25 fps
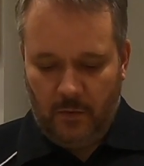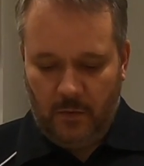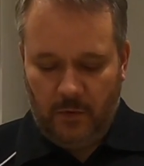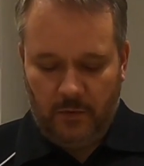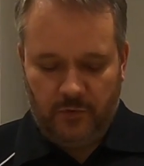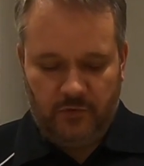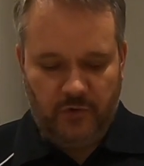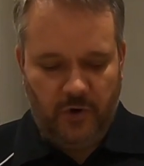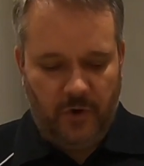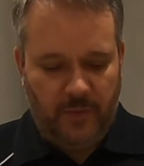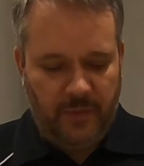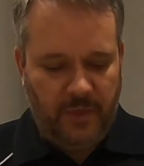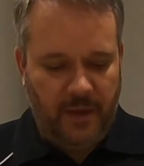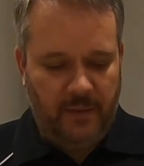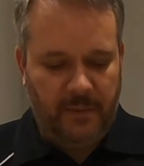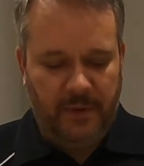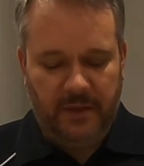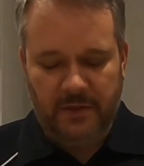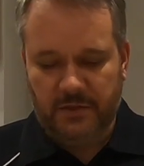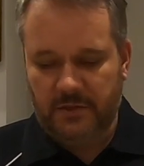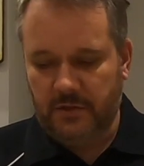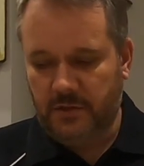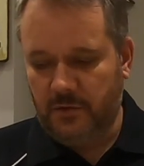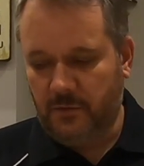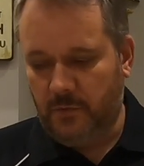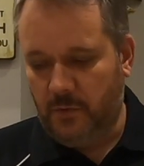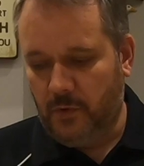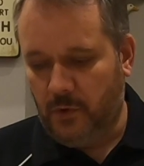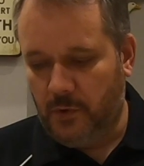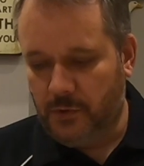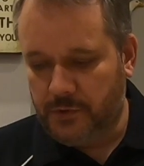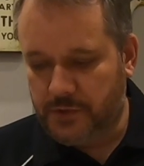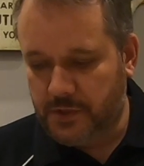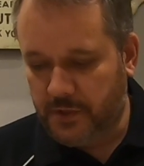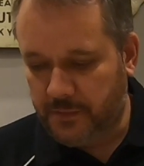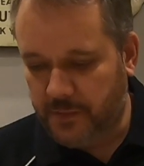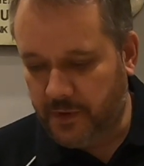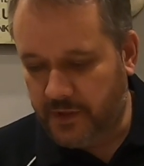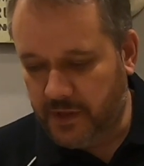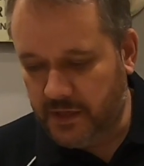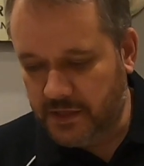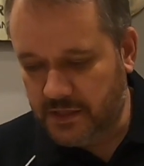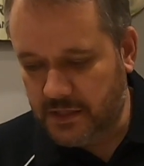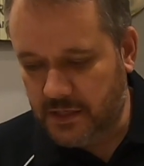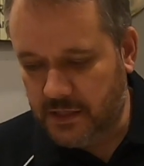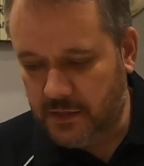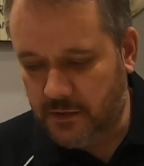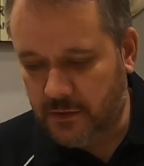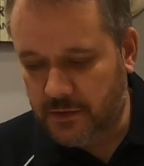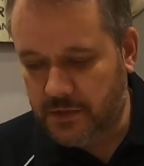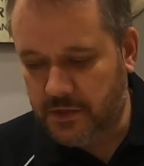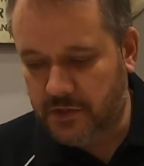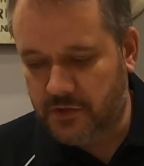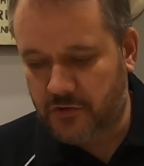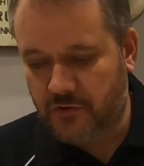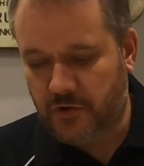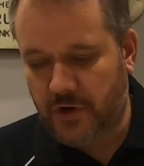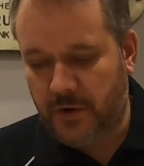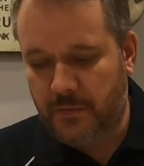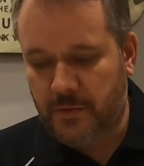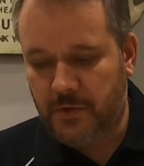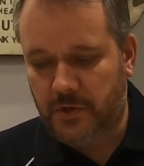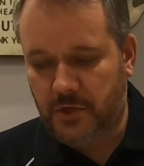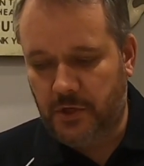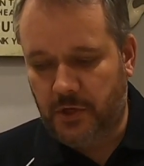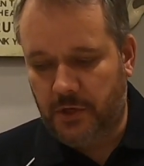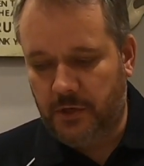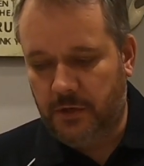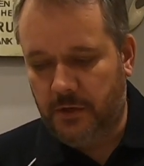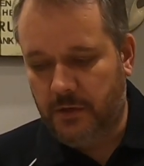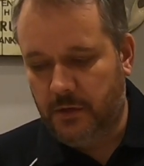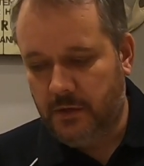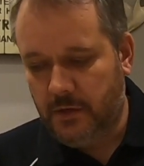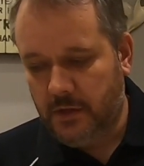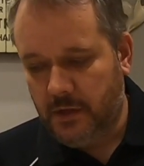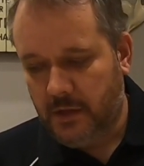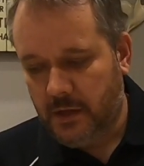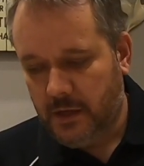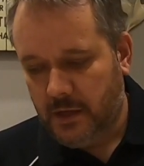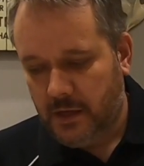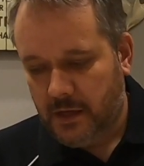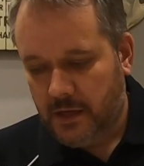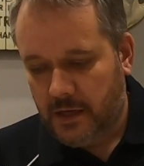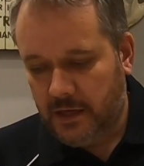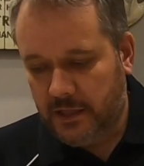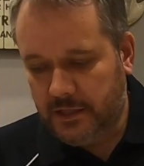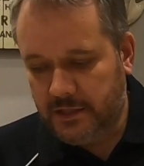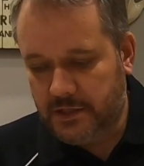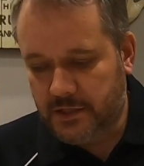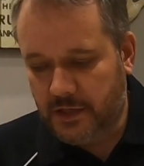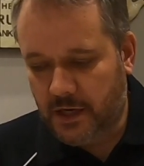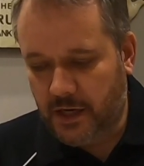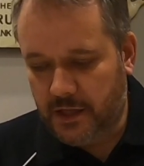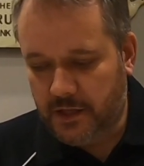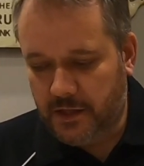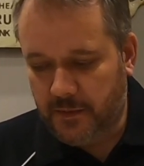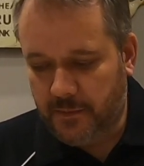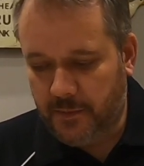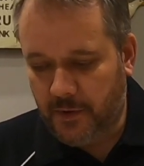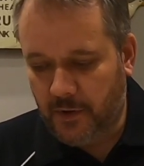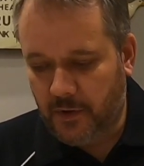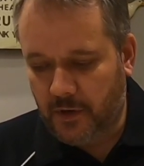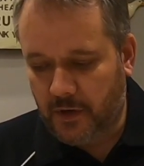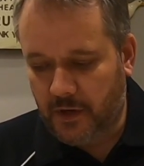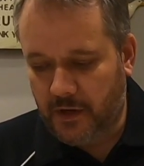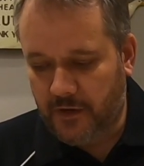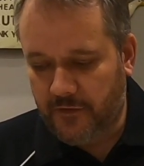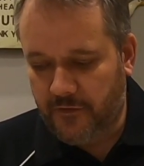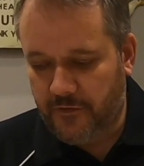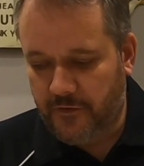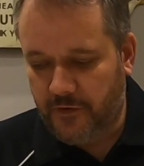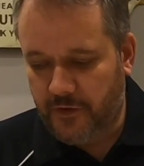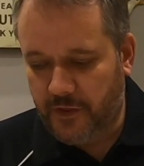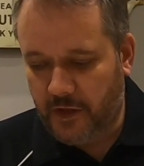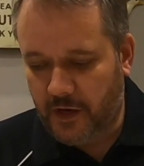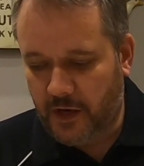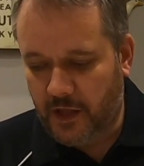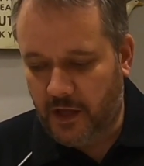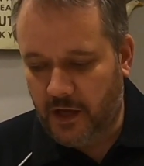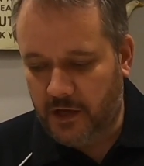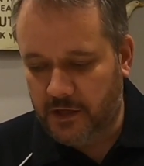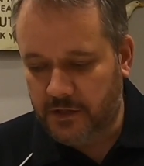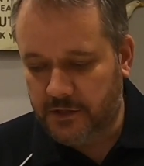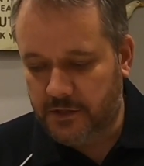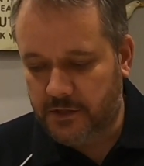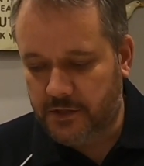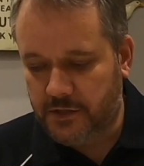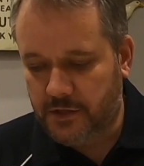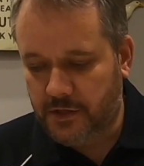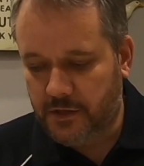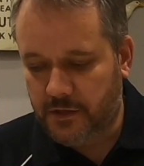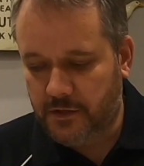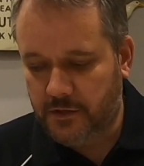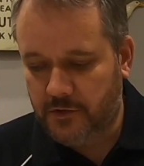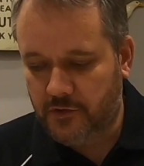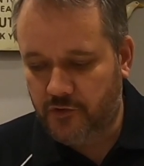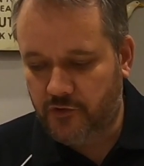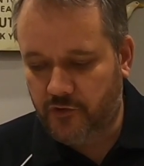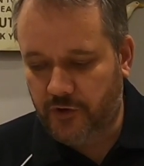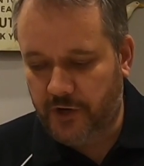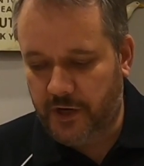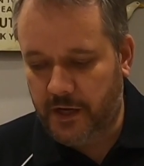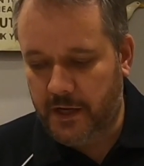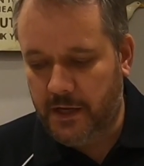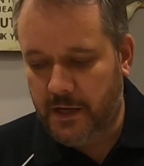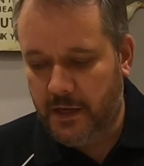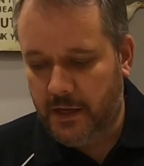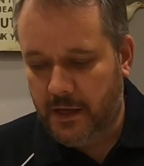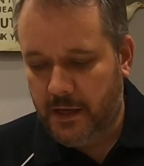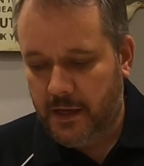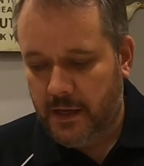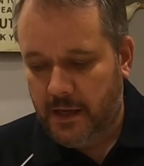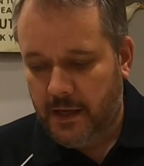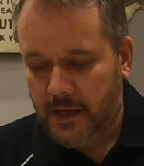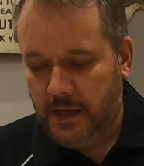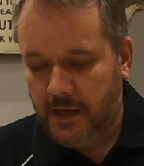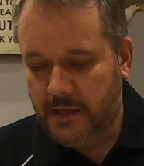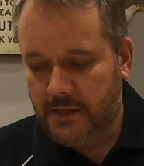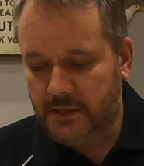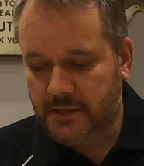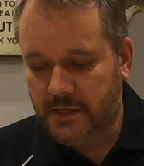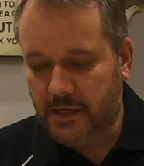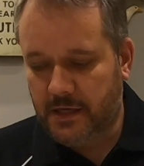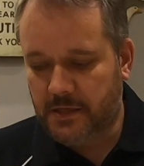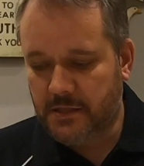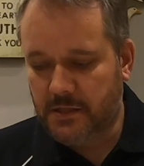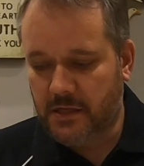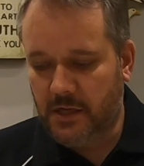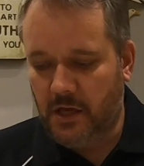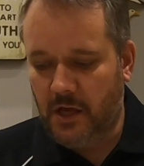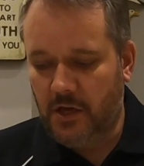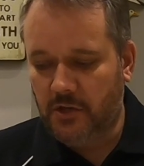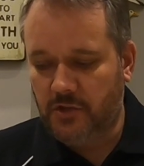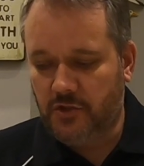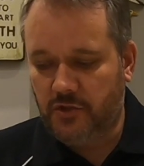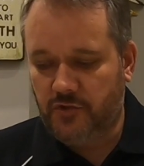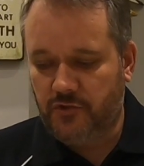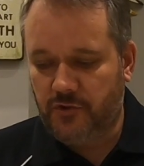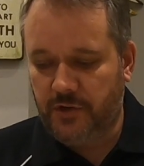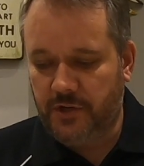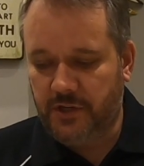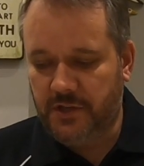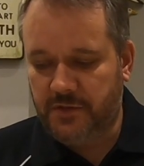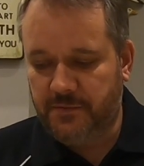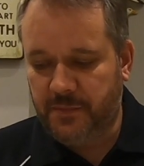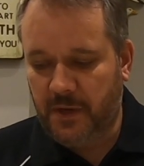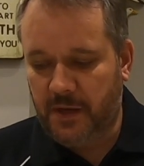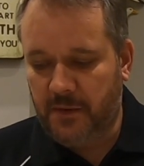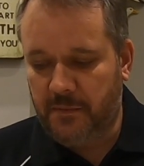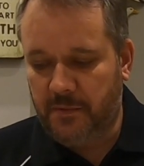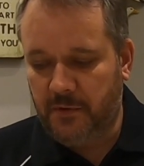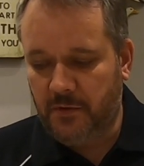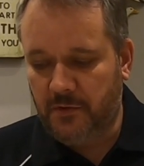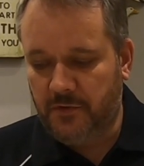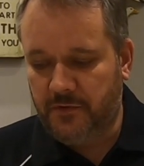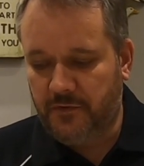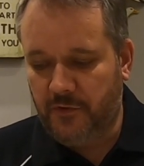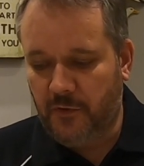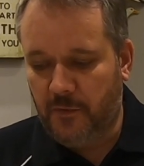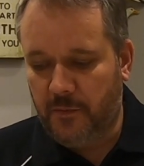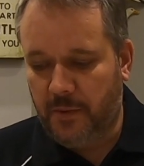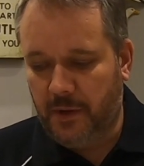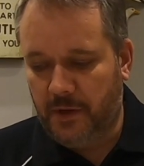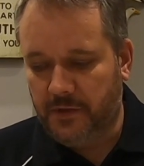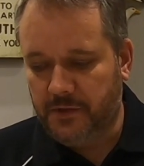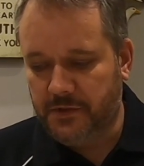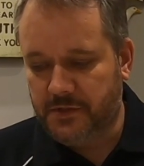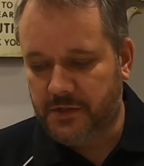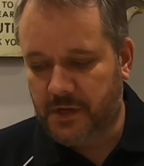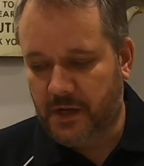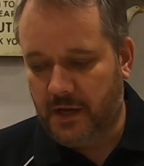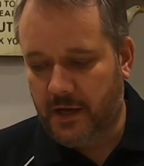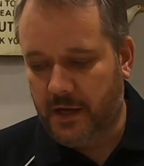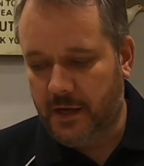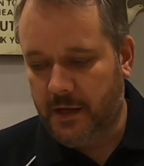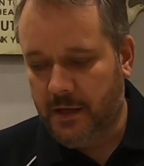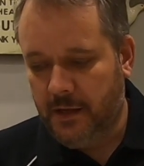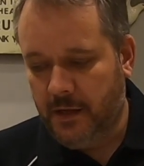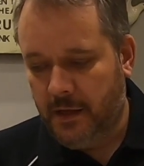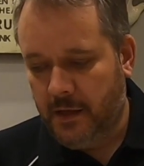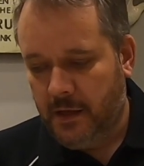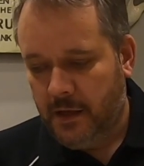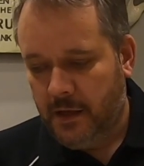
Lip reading: We'll drop them into the water, but there's a little description inside the booklet for the larch tree. It says, larch trees make beautiful bonsai.